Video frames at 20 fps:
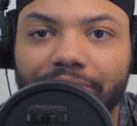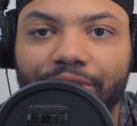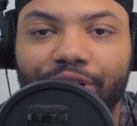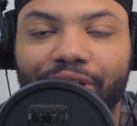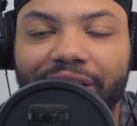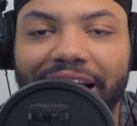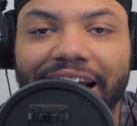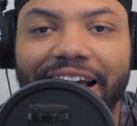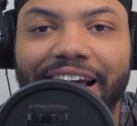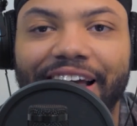
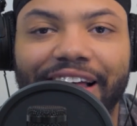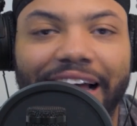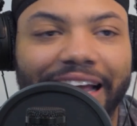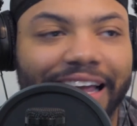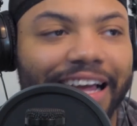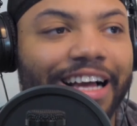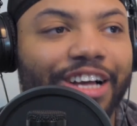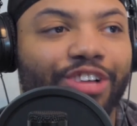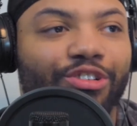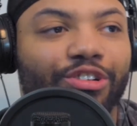Okay,
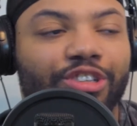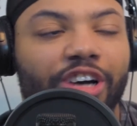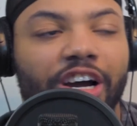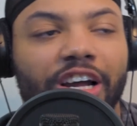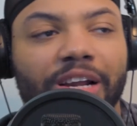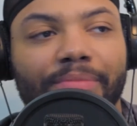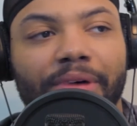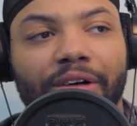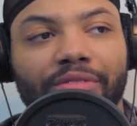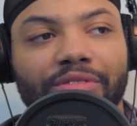like you're
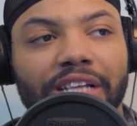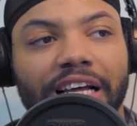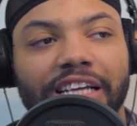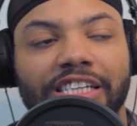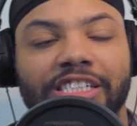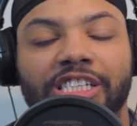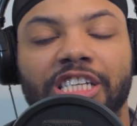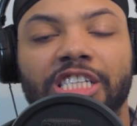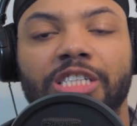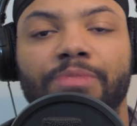talking about like
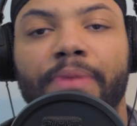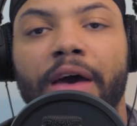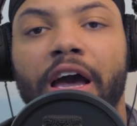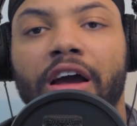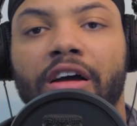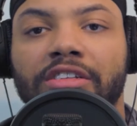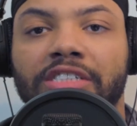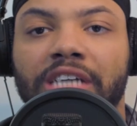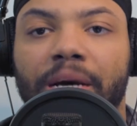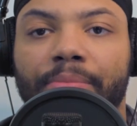six
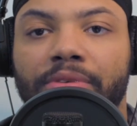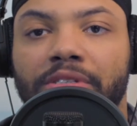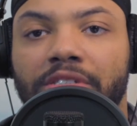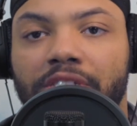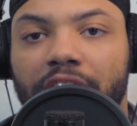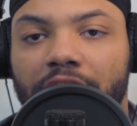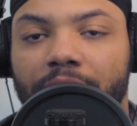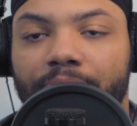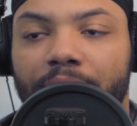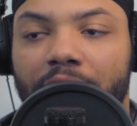pack on top of
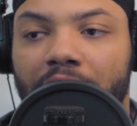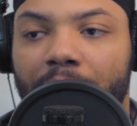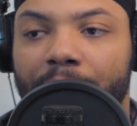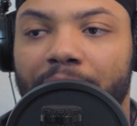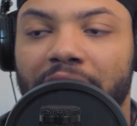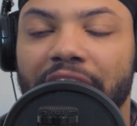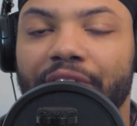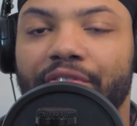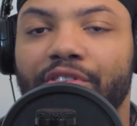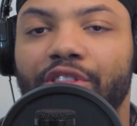six pack. I
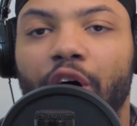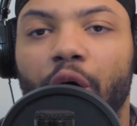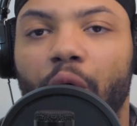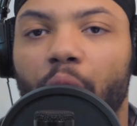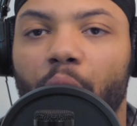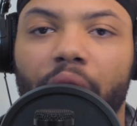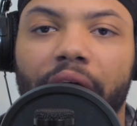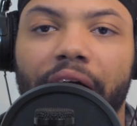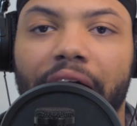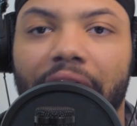mean, even the
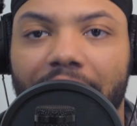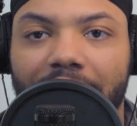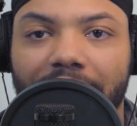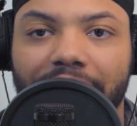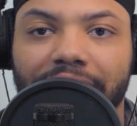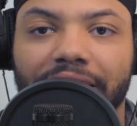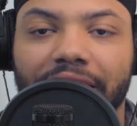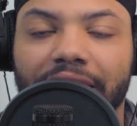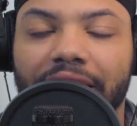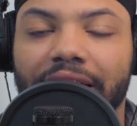old
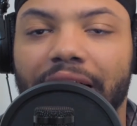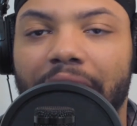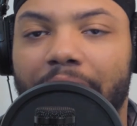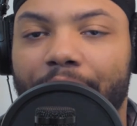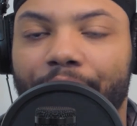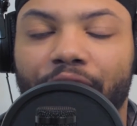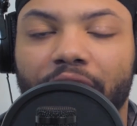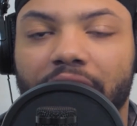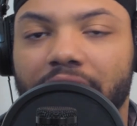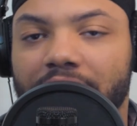guys
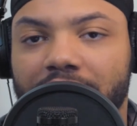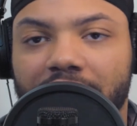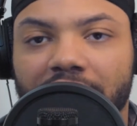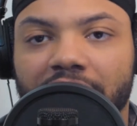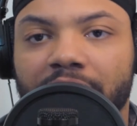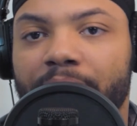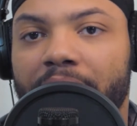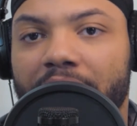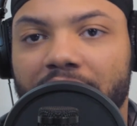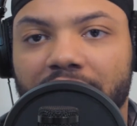have fucking
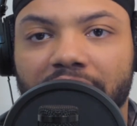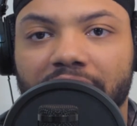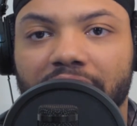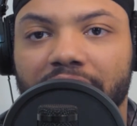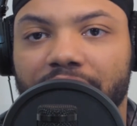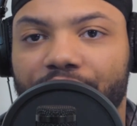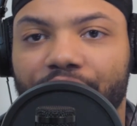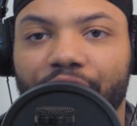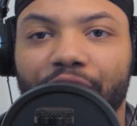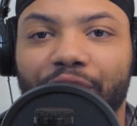six packs in
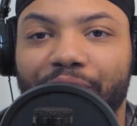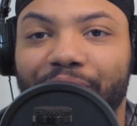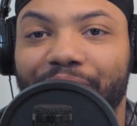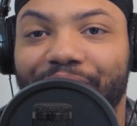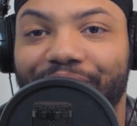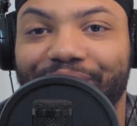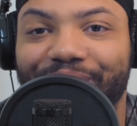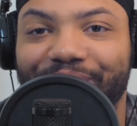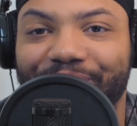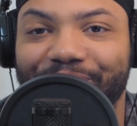this
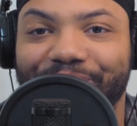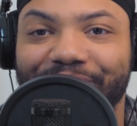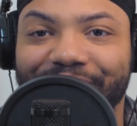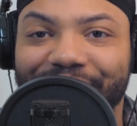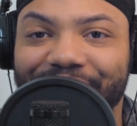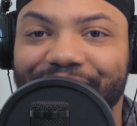film.